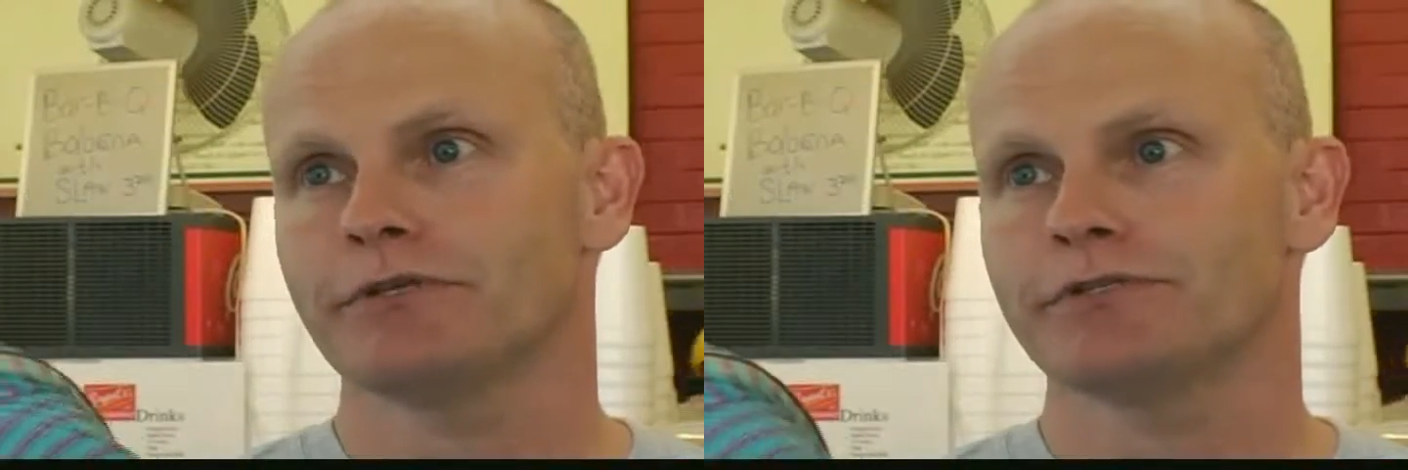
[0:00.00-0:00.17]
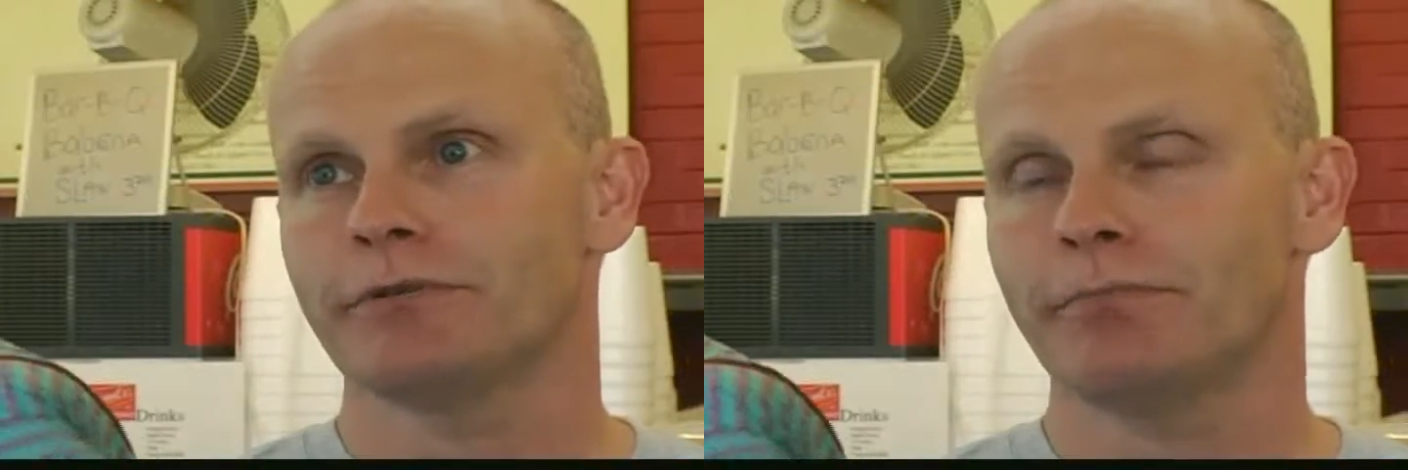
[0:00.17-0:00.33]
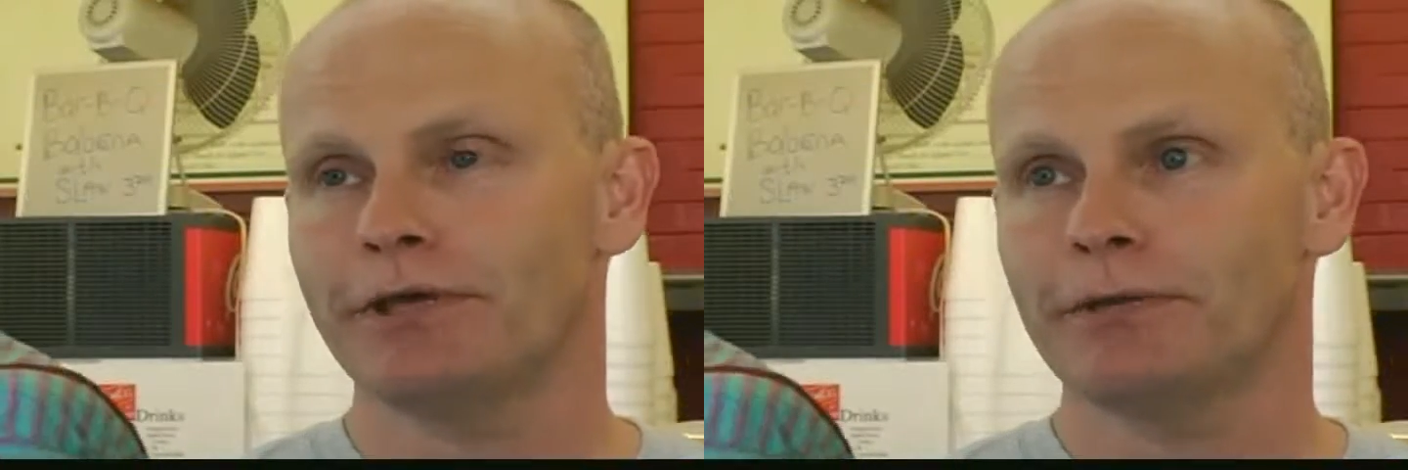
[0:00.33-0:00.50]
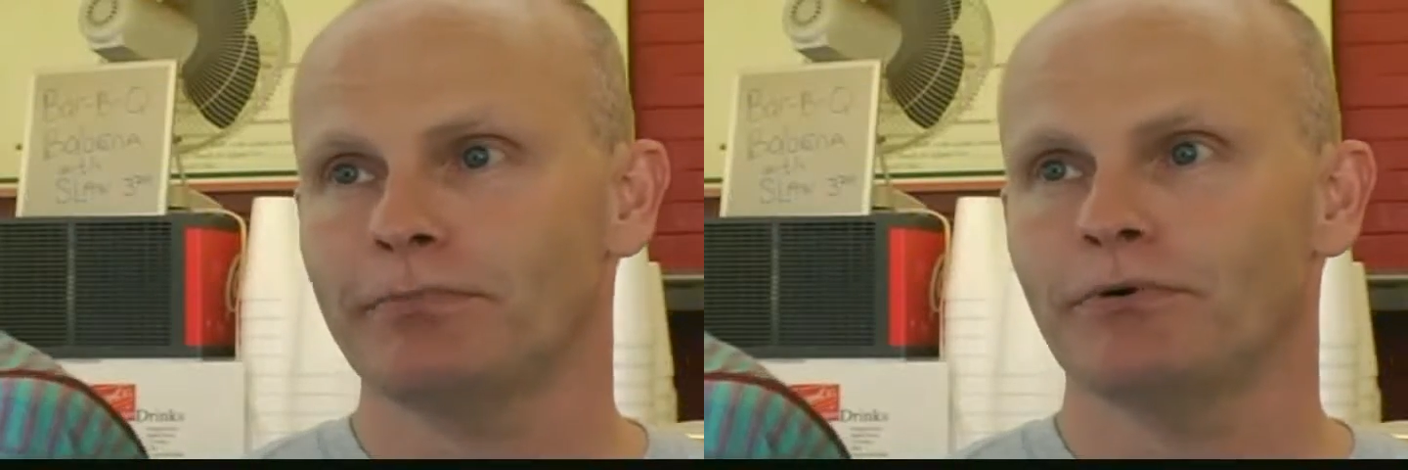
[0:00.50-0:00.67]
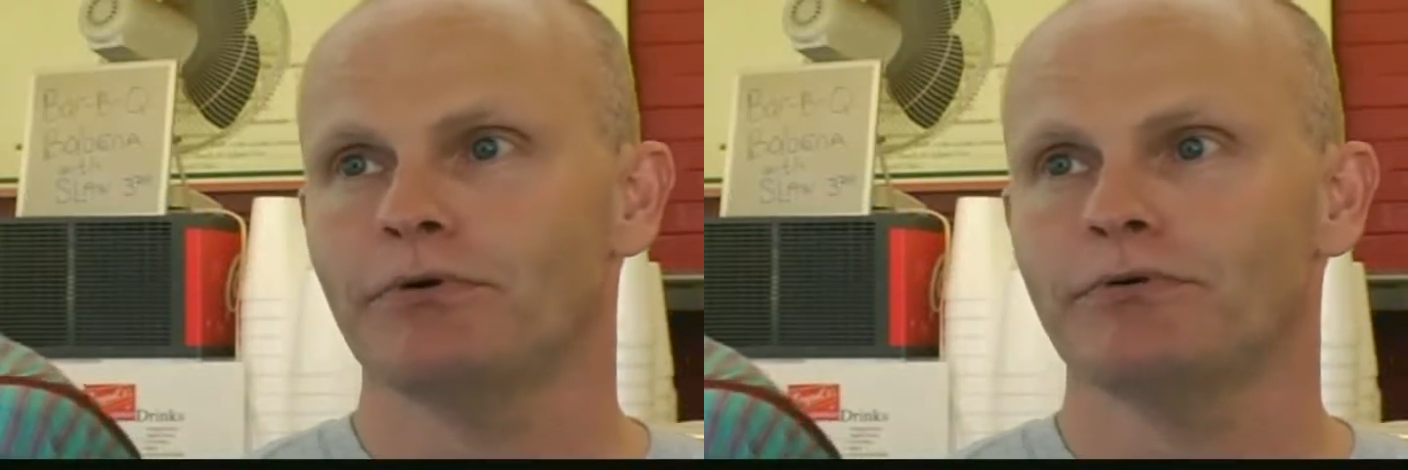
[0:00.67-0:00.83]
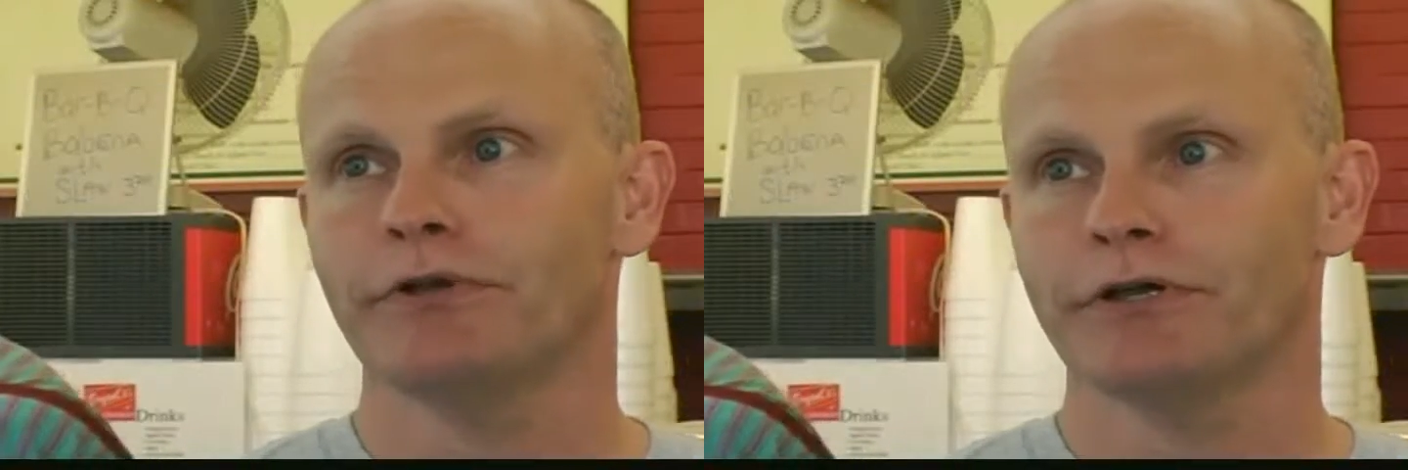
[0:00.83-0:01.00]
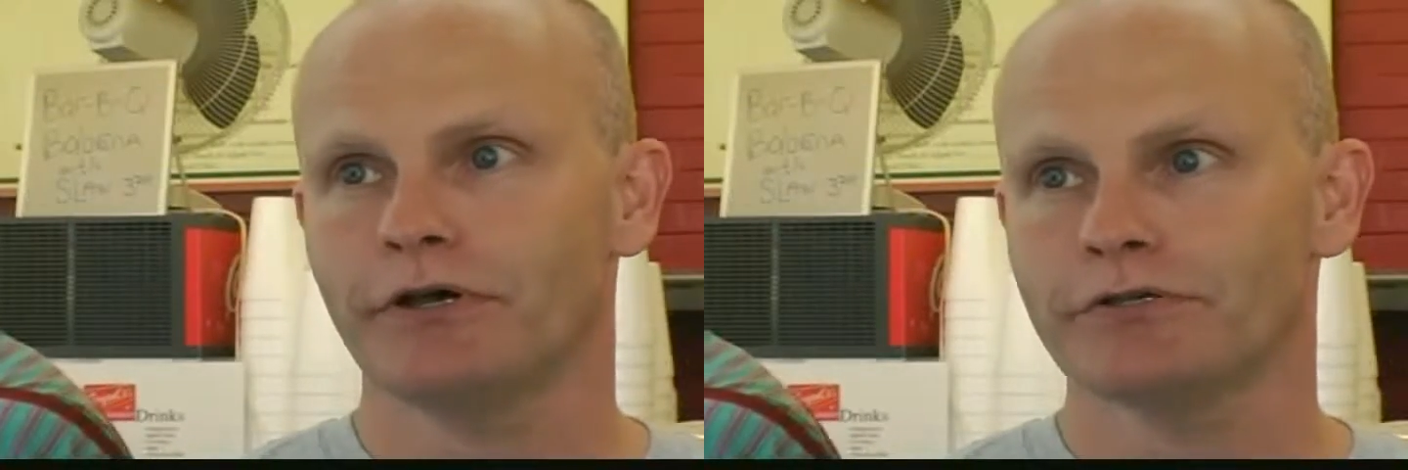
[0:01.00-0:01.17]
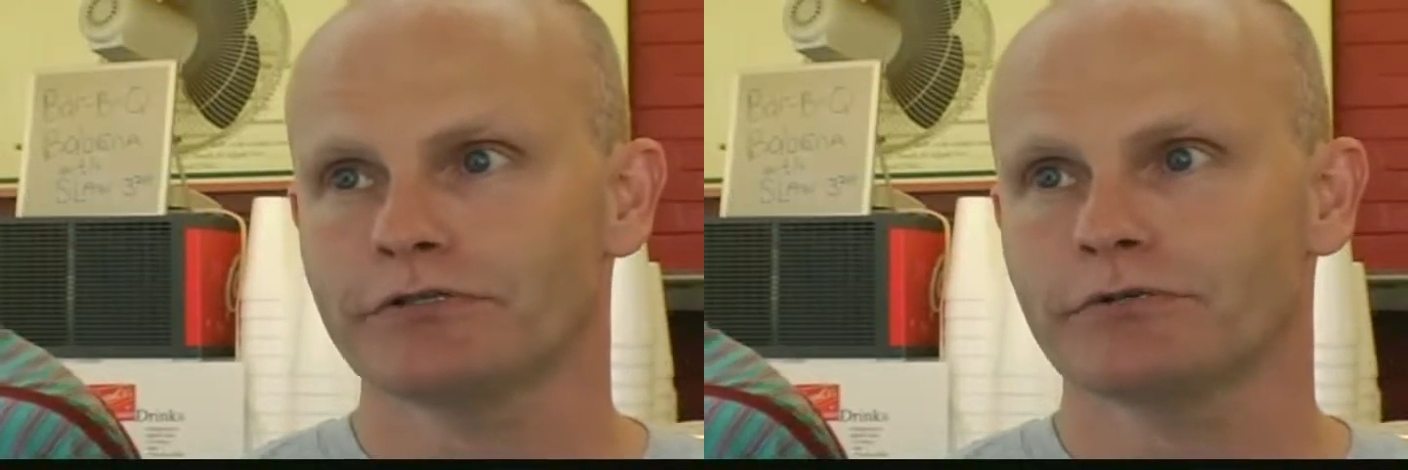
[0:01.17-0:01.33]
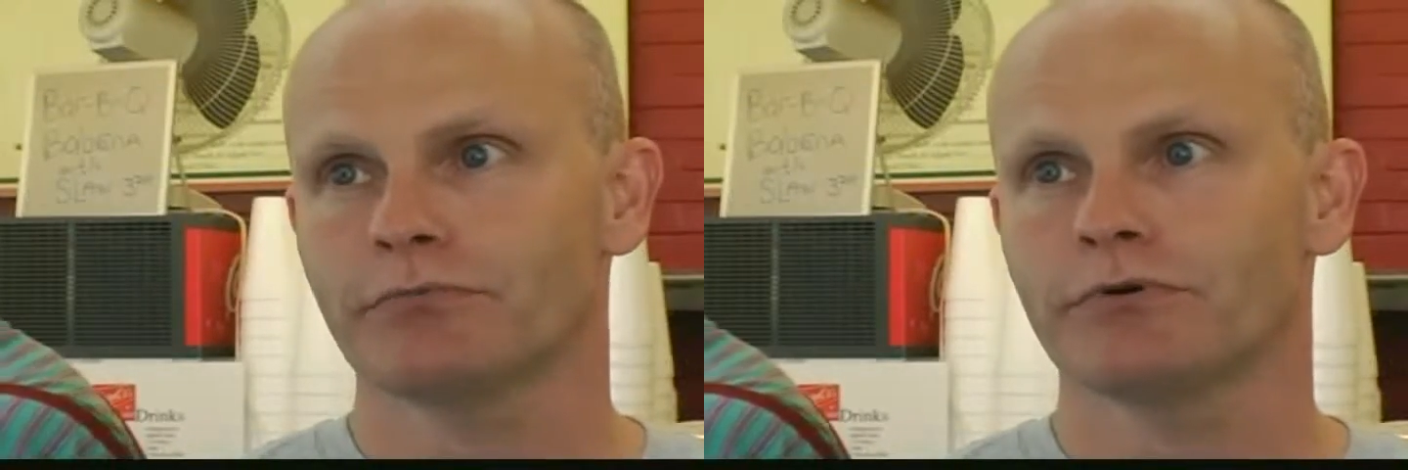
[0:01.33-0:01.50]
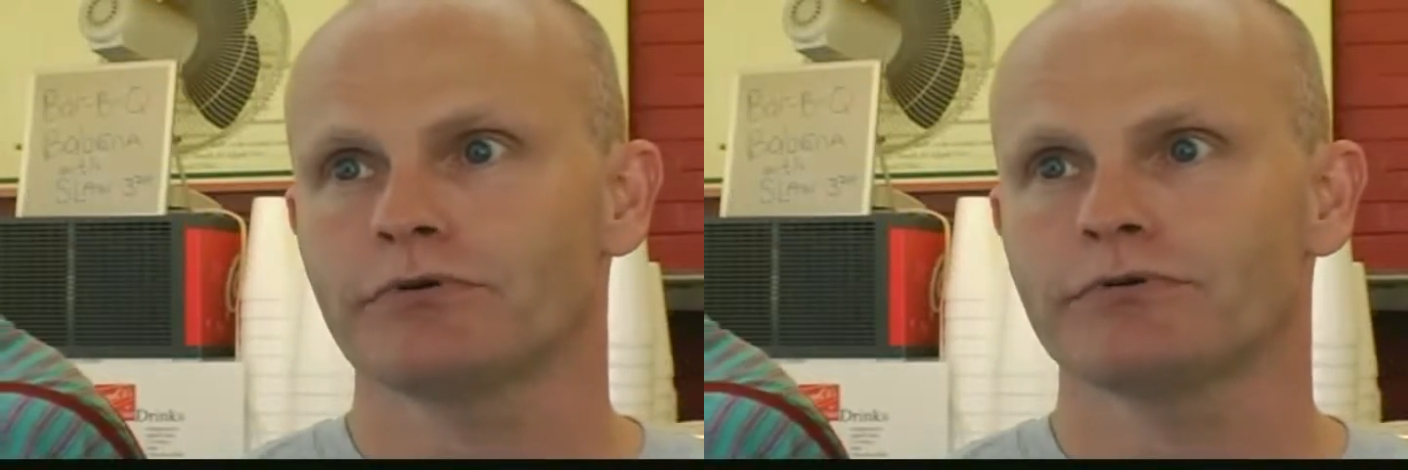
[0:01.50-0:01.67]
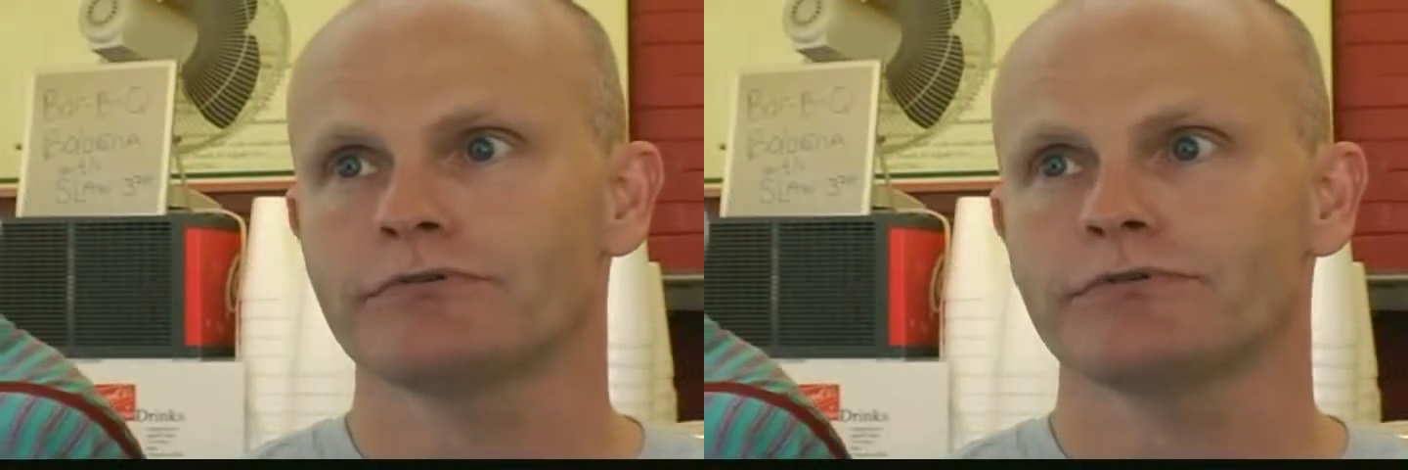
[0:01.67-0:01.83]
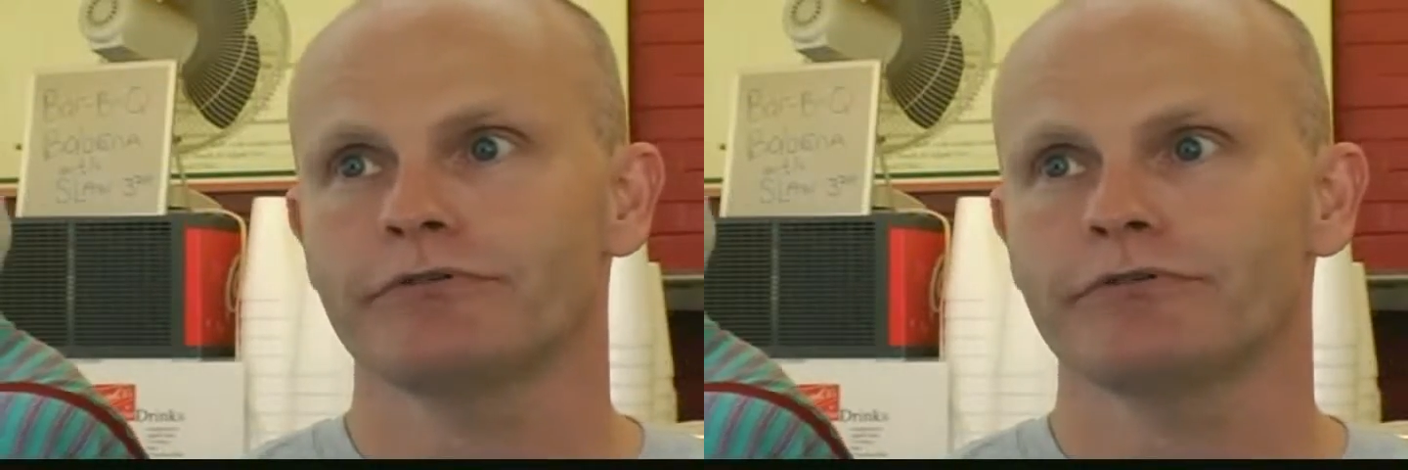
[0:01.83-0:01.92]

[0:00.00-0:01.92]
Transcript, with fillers: It's the people, the customers,